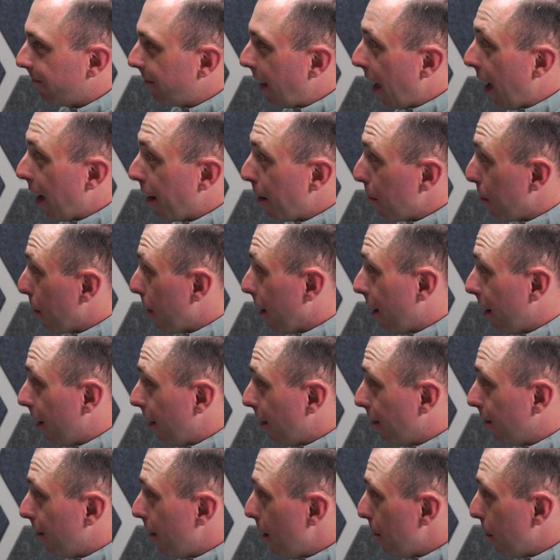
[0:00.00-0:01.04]
had to bring
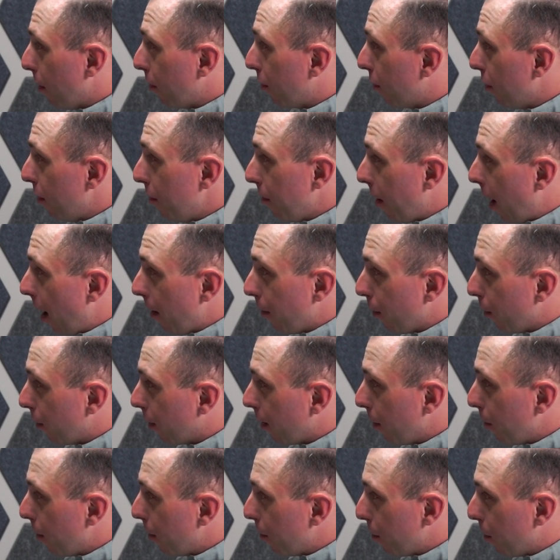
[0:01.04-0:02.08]
in a bunch of new
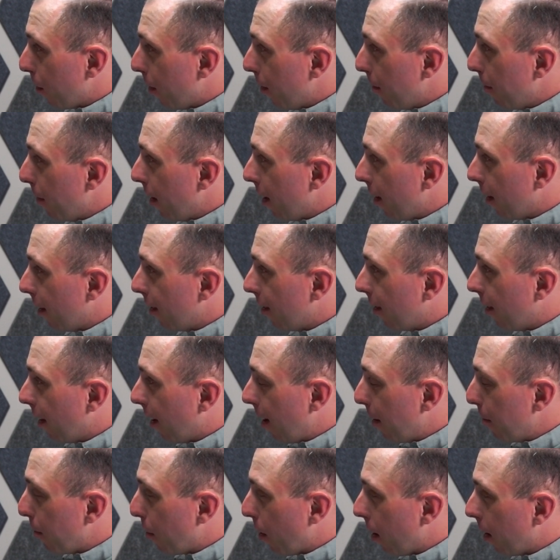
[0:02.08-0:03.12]
gavels at one point because they
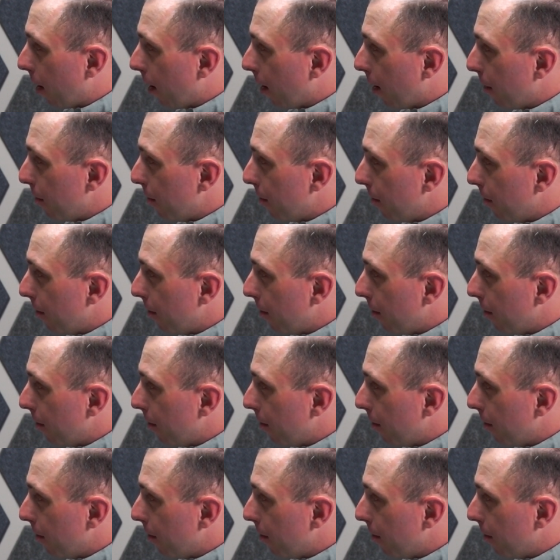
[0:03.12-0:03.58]
kept breaking them.